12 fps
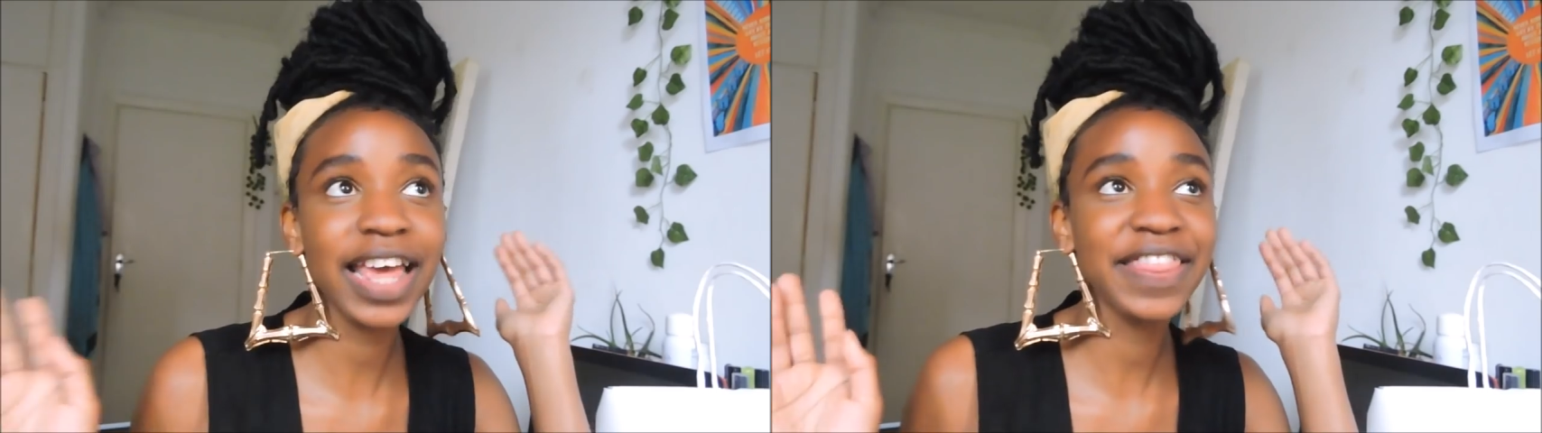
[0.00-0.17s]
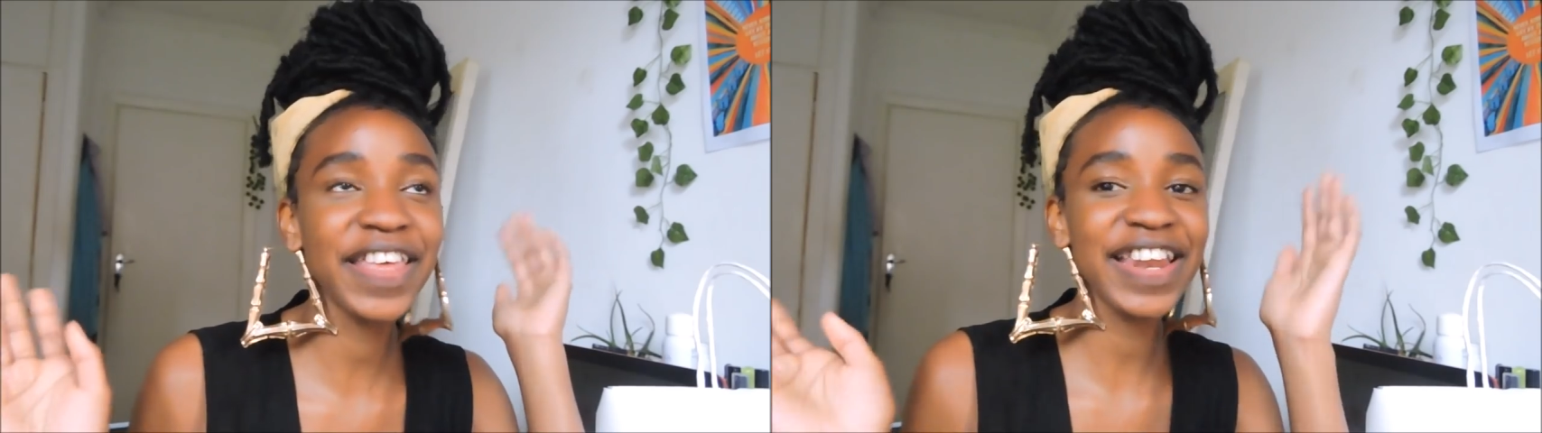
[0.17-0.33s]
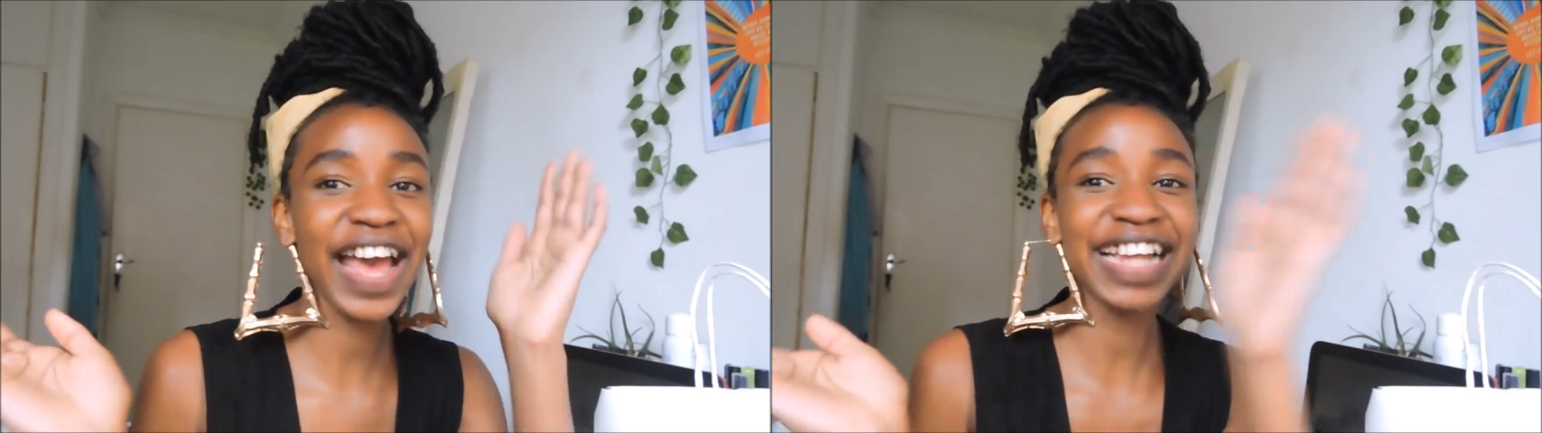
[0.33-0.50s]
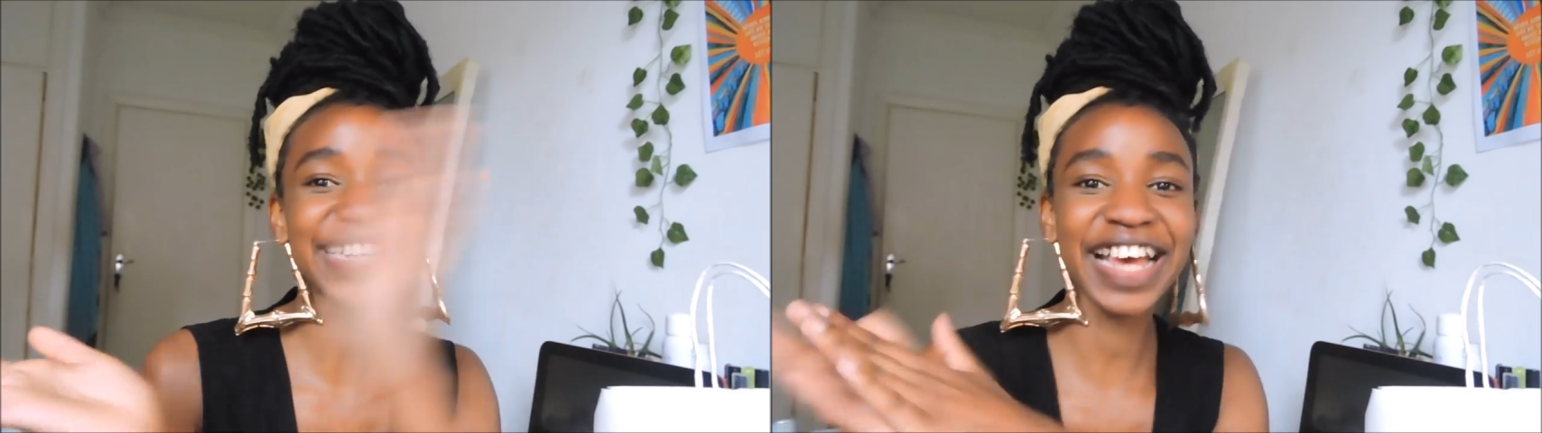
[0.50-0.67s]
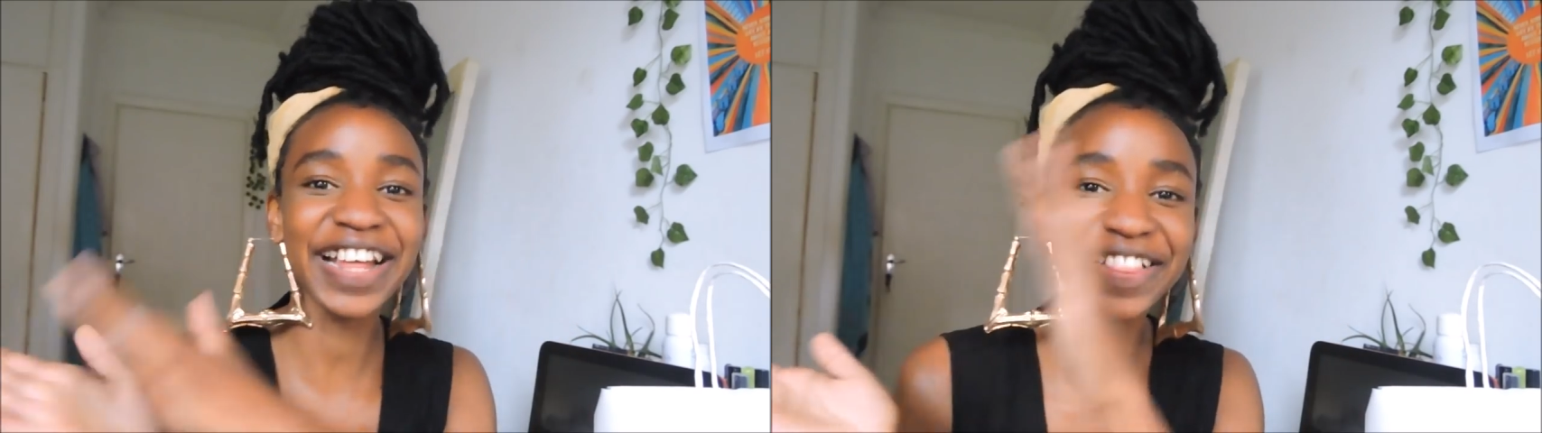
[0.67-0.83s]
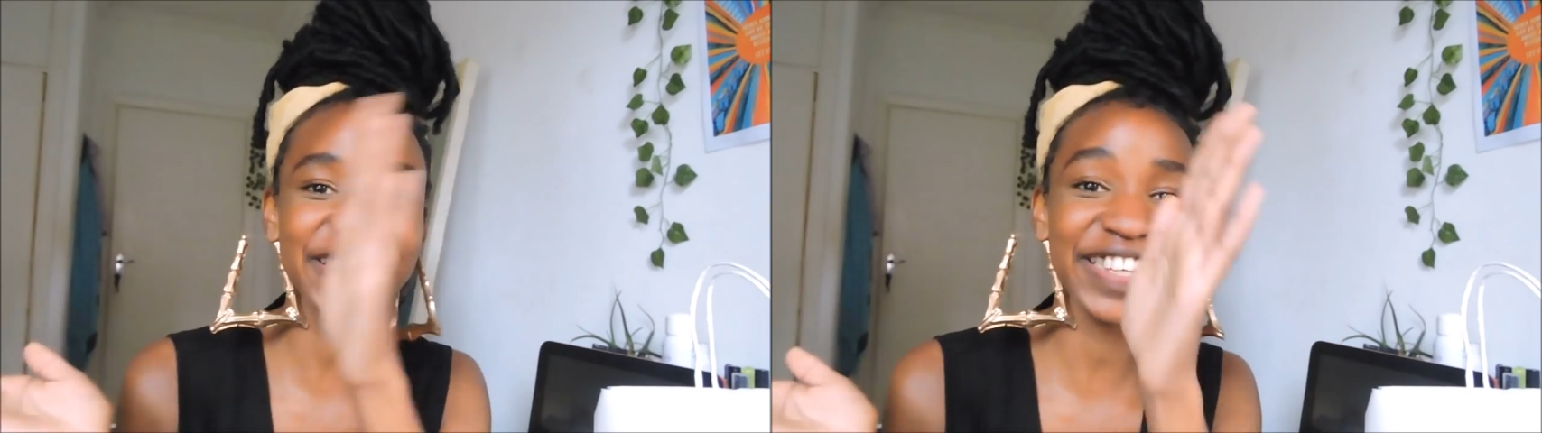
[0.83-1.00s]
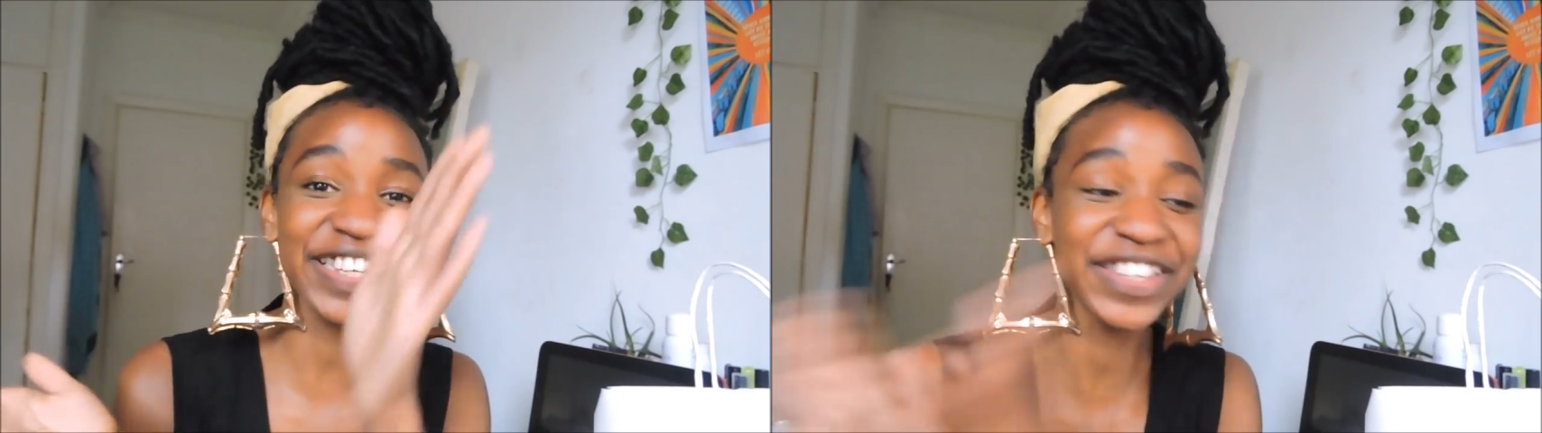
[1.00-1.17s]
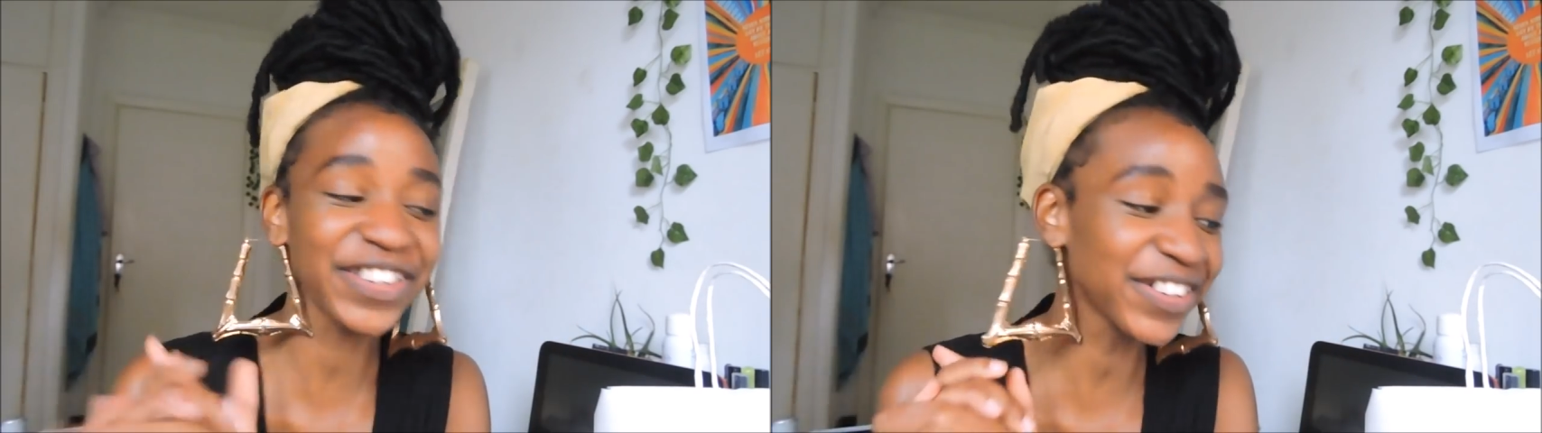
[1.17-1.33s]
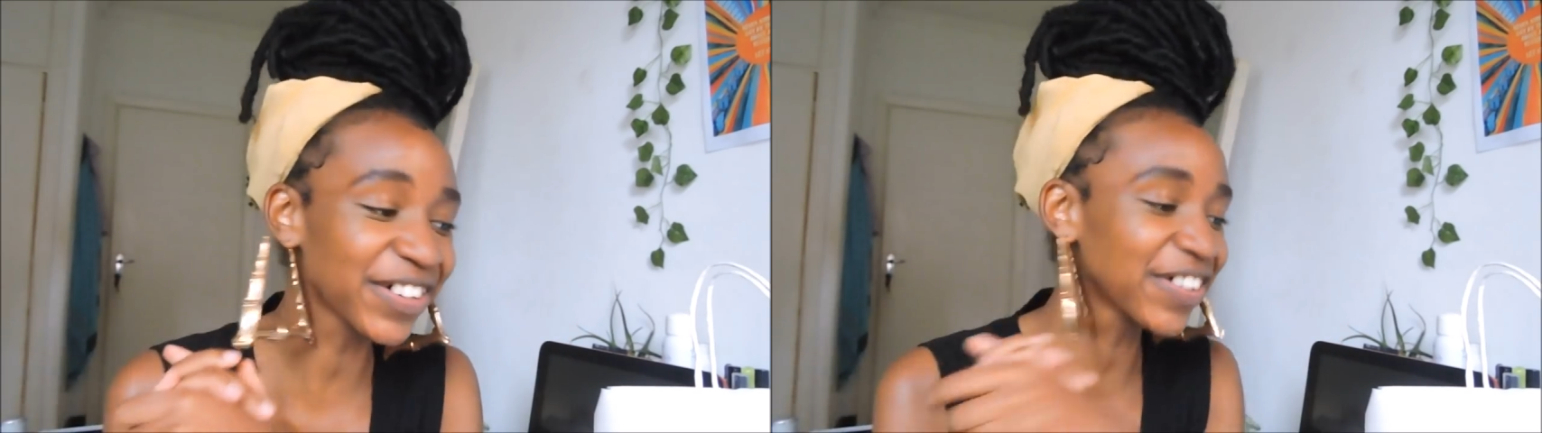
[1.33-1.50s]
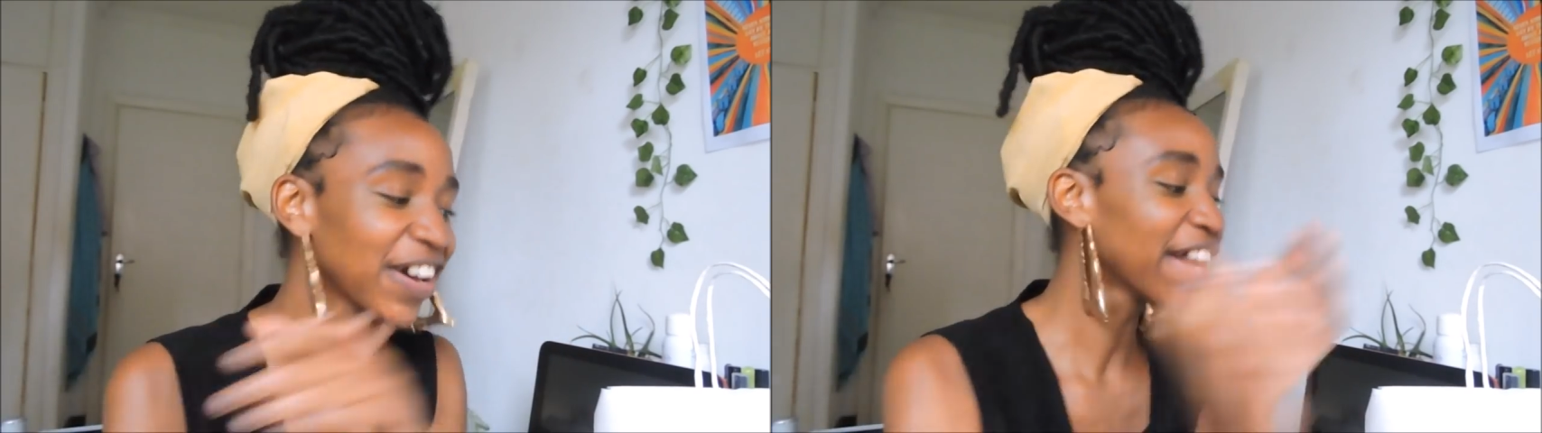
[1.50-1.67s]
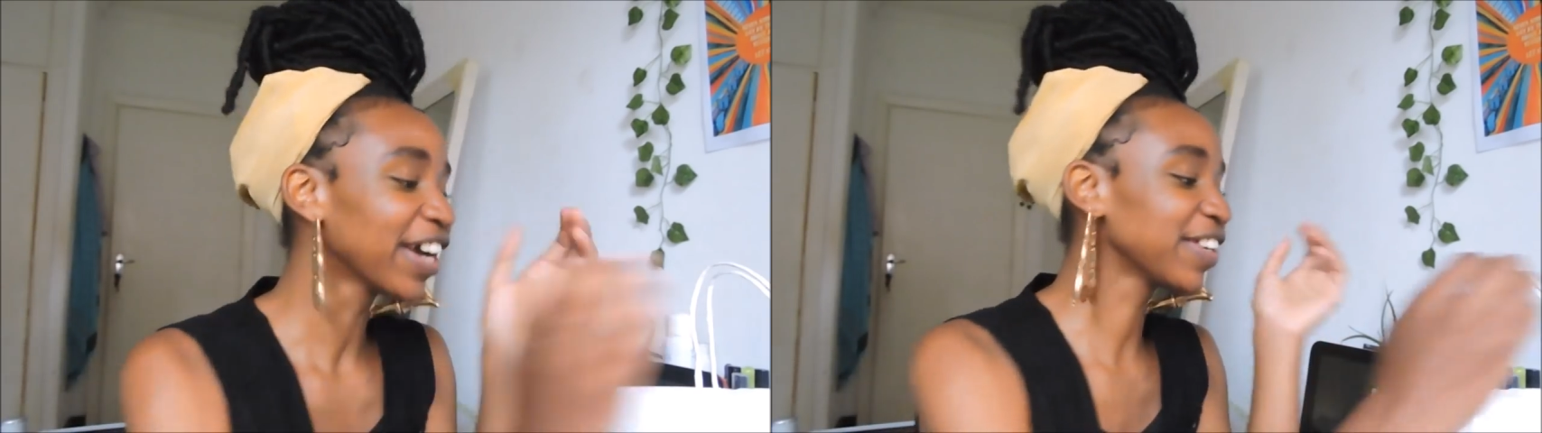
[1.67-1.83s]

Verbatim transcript: and then at Healthy U,